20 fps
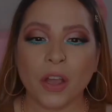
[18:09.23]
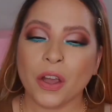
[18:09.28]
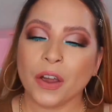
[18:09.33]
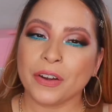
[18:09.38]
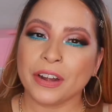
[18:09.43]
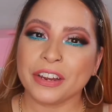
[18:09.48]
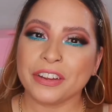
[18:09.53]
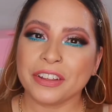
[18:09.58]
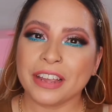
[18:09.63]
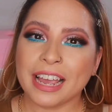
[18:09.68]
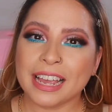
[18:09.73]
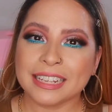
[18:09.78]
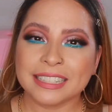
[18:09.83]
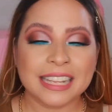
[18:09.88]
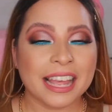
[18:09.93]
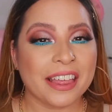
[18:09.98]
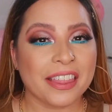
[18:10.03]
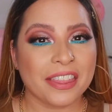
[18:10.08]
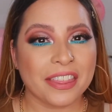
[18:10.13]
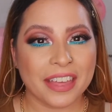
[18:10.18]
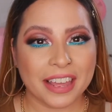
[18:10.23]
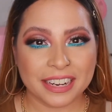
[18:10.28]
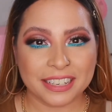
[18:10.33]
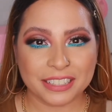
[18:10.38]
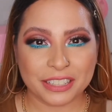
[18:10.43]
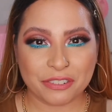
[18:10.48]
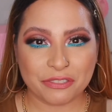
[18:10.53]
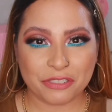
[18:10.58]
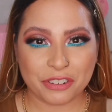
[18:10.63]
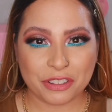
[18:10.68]
Alright, you guys, that is
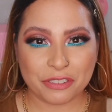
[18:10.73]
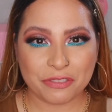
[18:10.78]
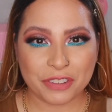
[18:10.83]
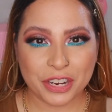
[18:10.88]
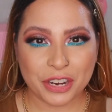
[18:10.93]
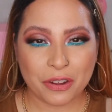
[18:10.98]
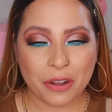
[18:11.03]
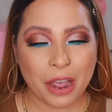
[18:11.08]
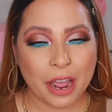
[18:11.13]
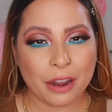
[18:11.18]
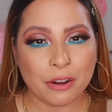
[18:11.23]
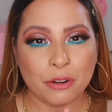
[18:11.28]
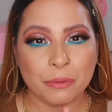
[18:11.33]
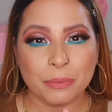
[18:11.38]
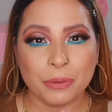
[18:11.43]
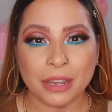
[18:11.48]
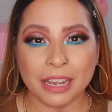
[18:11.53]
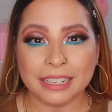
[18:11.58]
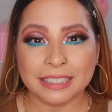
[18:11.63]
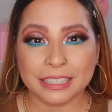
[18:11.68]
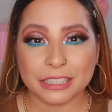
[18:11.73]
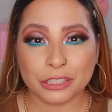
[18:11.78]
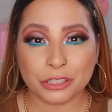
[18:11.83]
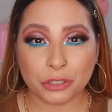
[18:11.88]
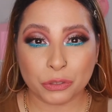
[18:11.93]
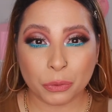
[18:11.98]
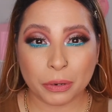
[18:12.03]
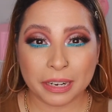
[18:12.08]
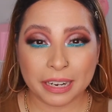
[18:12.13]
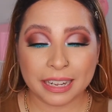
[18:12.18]
it for the video. I hope you guys
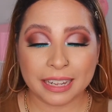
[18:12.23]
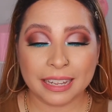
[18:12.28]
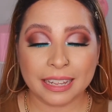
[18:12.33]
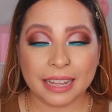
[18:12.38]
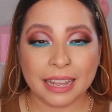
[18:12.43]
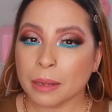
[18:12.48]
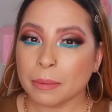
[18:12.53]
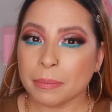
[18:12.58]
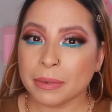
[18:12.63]
enjoyed it.